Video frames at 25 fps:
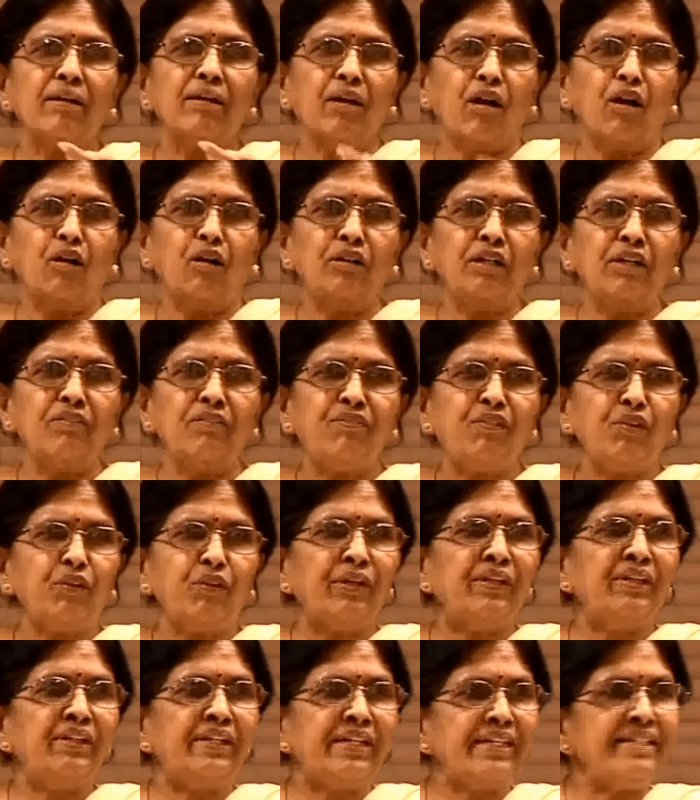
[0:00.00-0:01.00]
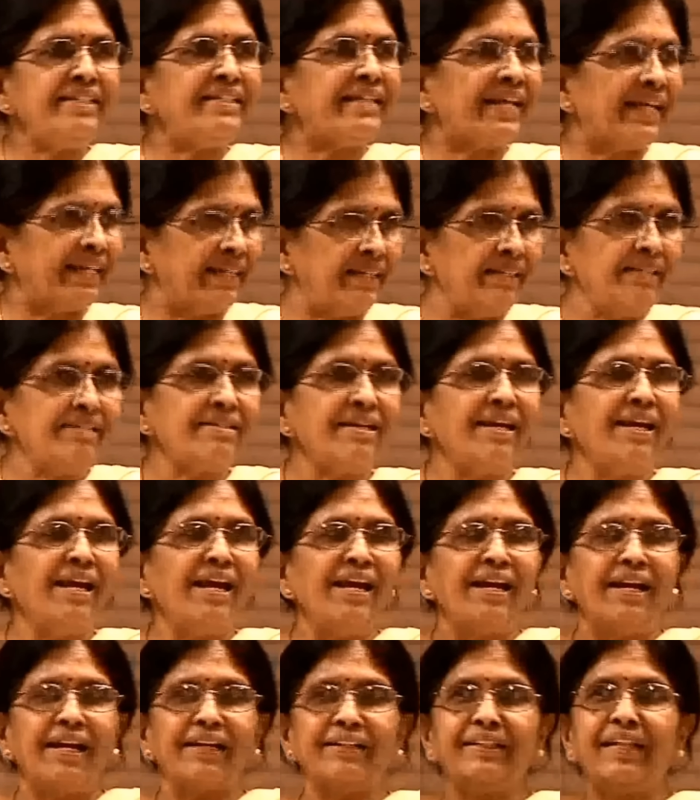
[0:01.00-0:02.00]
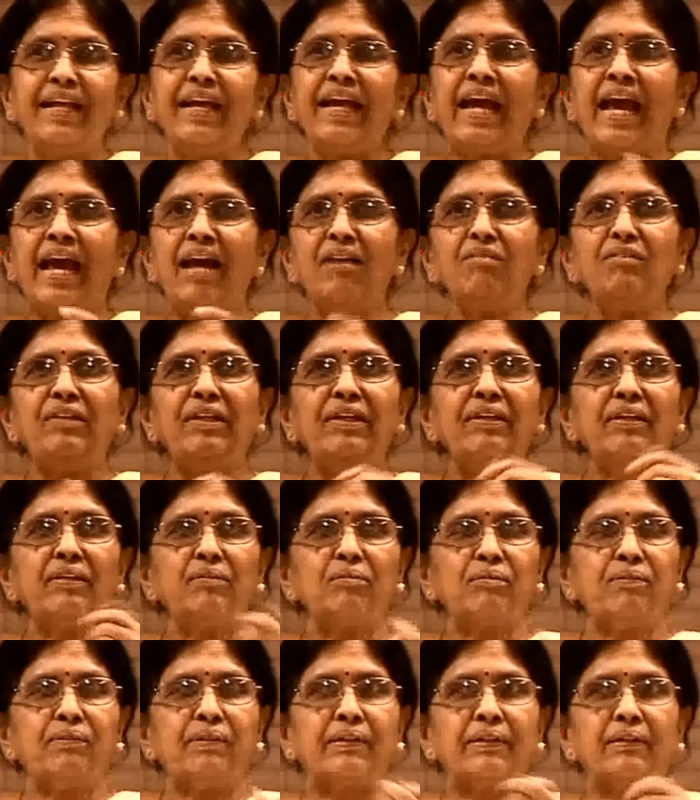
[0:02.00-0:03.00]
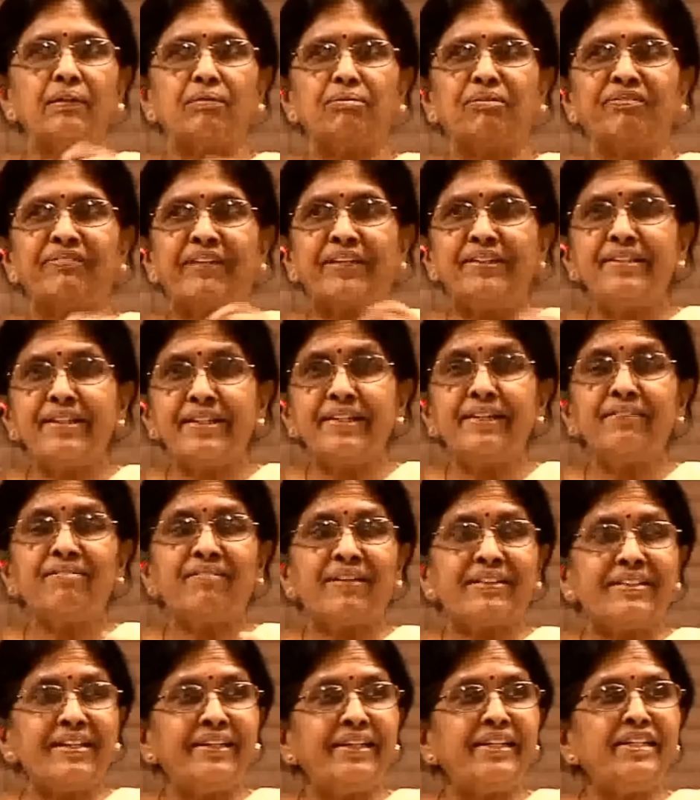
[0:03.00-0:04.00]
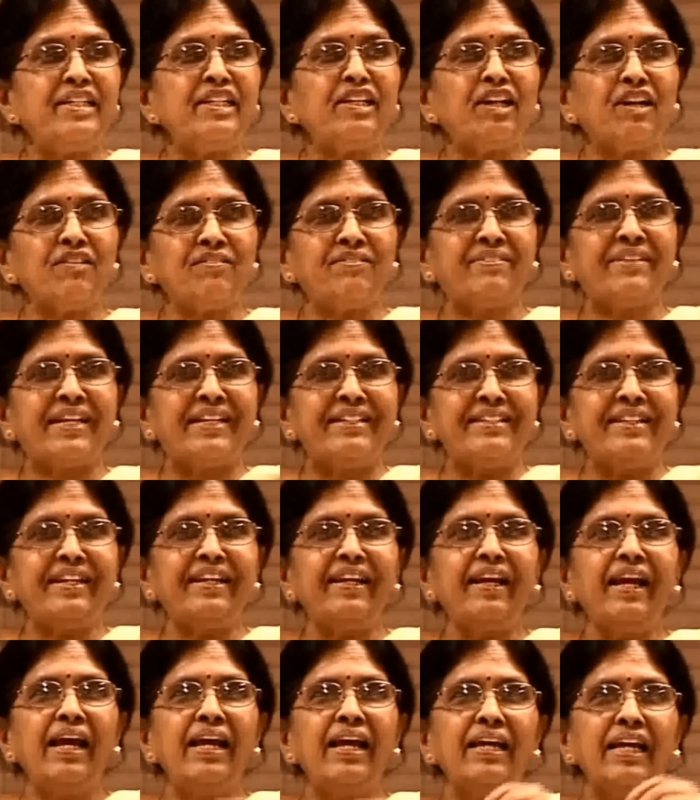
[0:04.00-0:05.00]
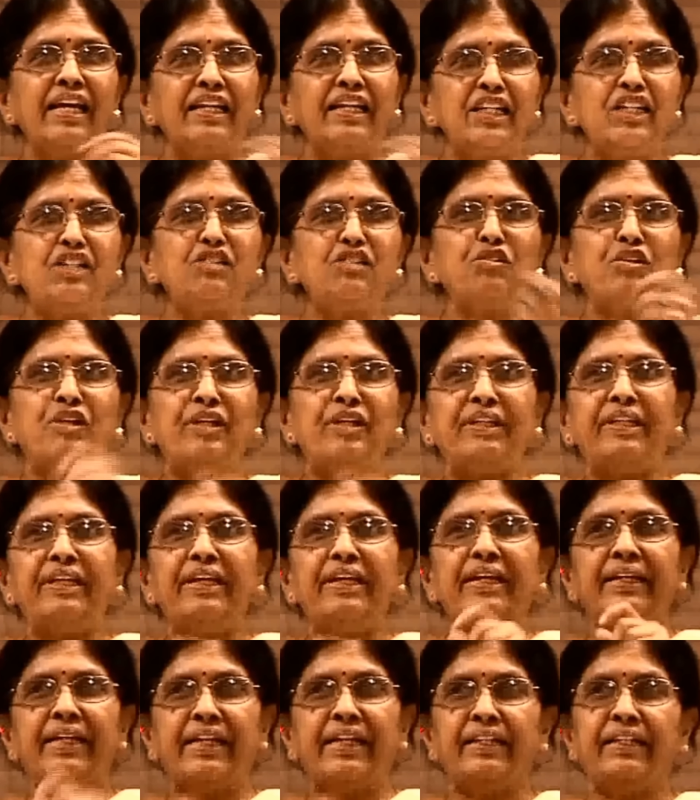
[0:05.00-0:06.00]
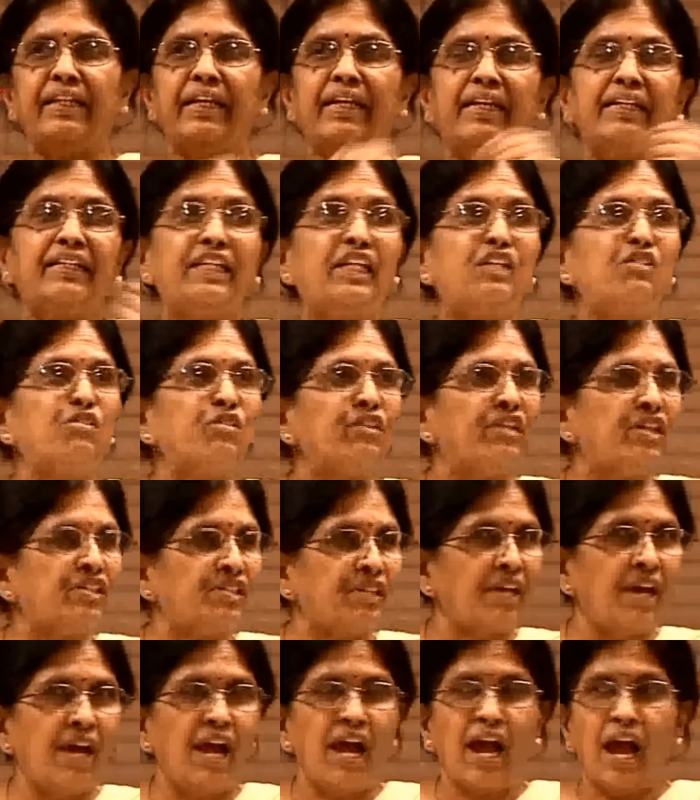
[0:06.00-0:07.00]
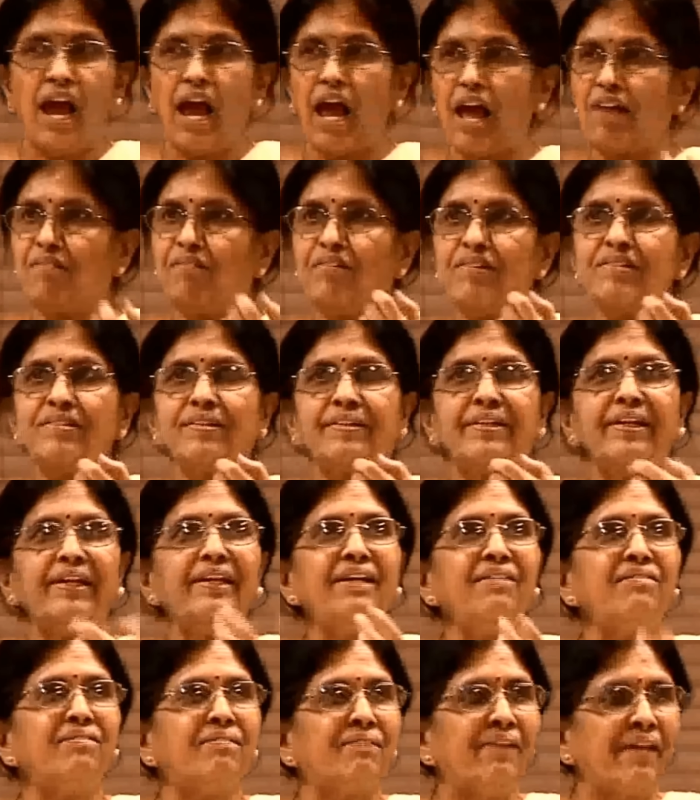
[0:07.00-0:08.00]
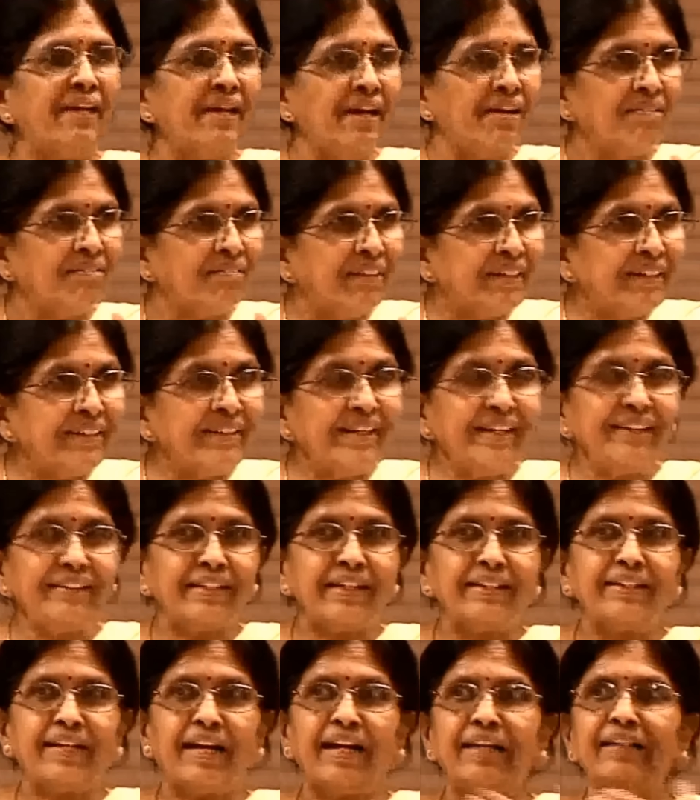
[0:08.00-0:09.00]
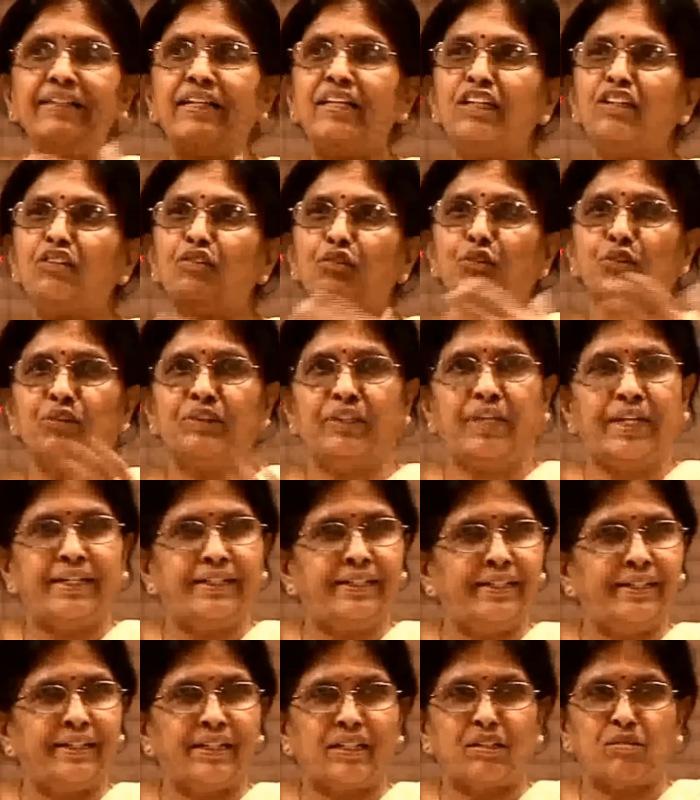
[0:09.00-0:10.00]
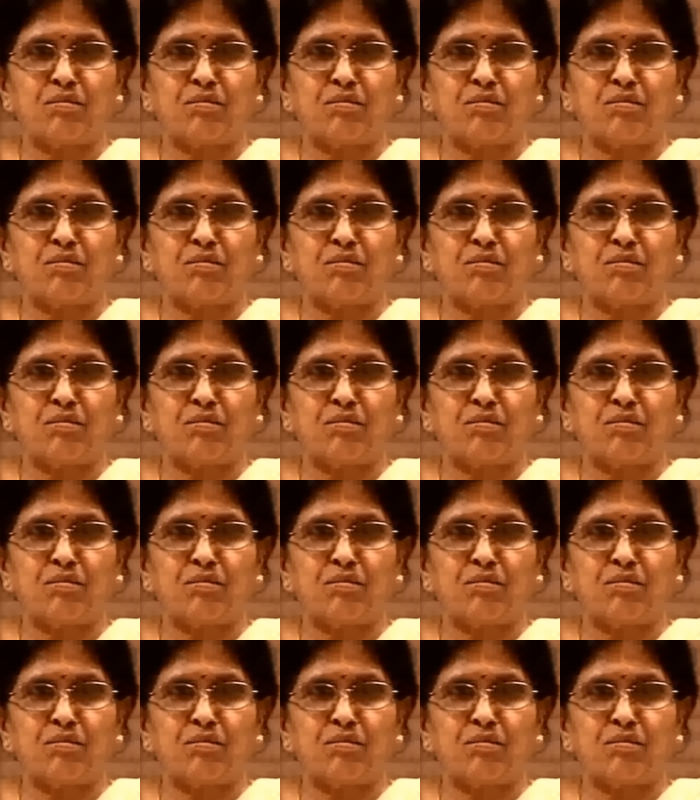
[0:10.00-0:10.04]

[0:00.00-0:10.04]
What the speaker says: on a few Indian channels, they have the facility of changing English to Hindi and Hindi to English. I was really wondering that I didn't know that